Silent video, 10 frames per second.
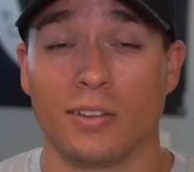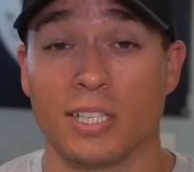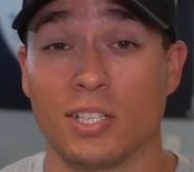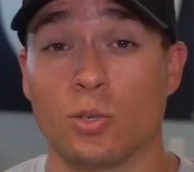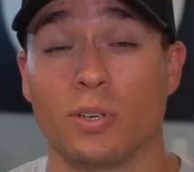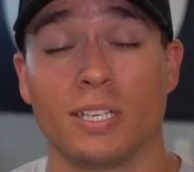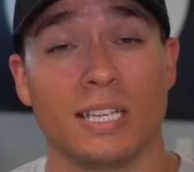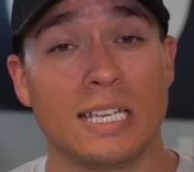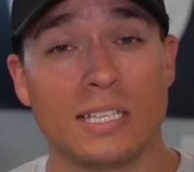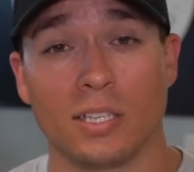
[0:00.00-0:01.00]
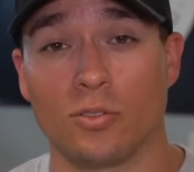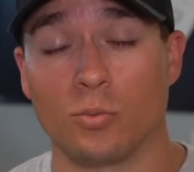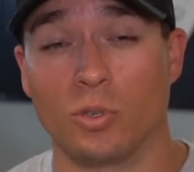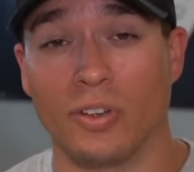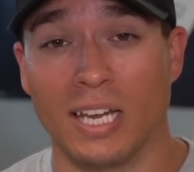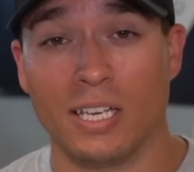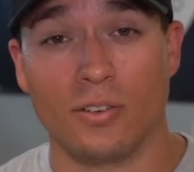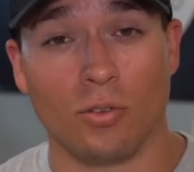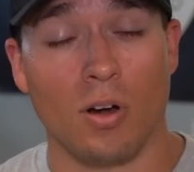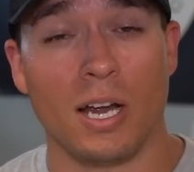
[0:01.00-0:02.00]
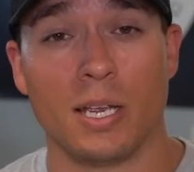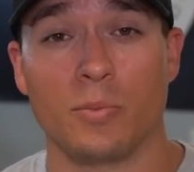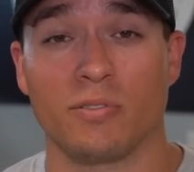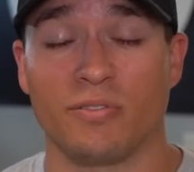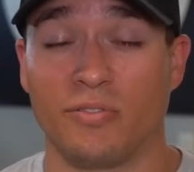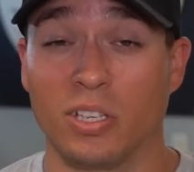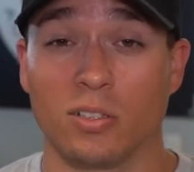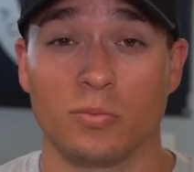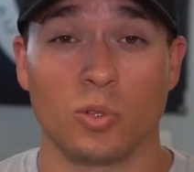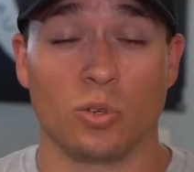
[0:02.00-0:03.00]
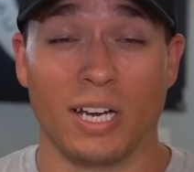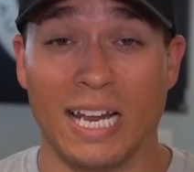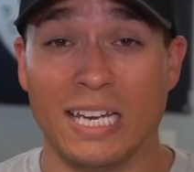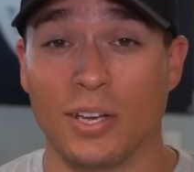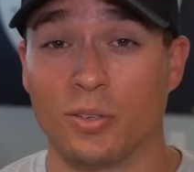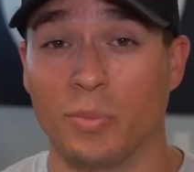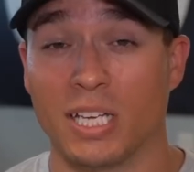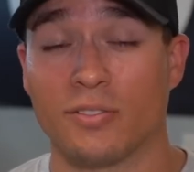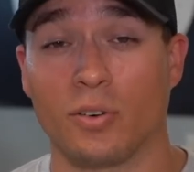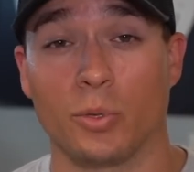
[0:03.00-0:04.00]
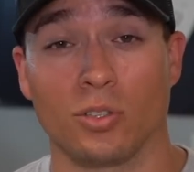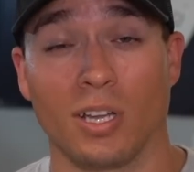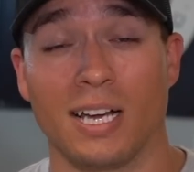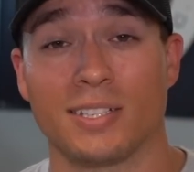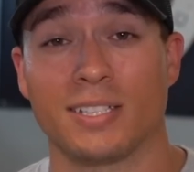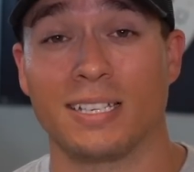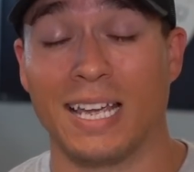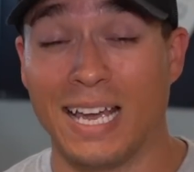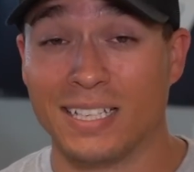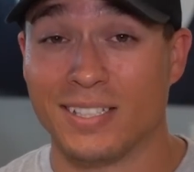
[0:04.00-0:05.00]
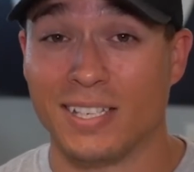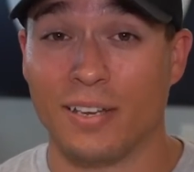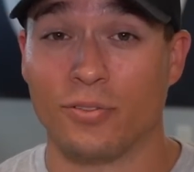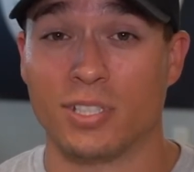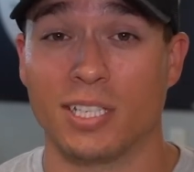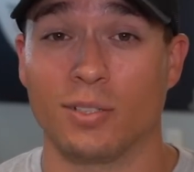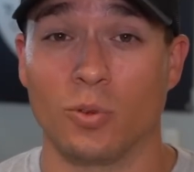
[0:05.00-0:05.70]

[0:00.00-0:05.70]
This is going to easily remove any grime, film, or any other mess from your glass, and it's safe for tinted